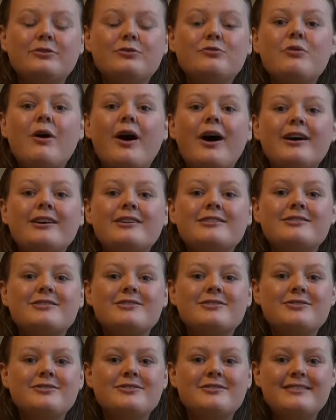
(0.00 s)
tries
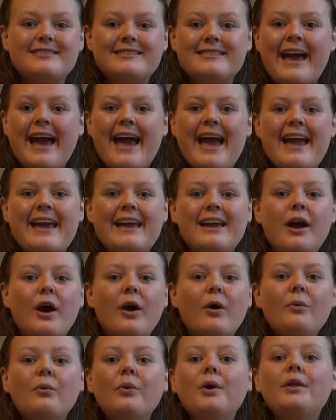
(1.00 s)
to say
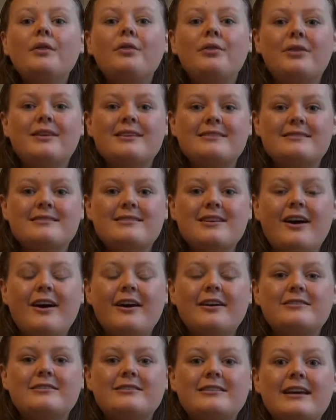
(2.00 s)
with this
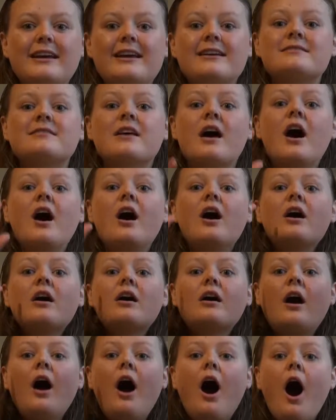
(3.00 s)
title is,
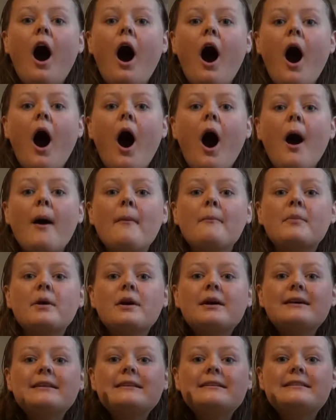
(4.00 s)
calm
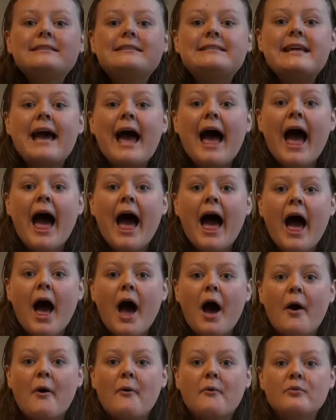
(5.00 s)

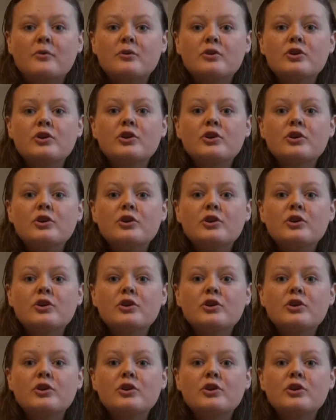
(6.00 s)
down.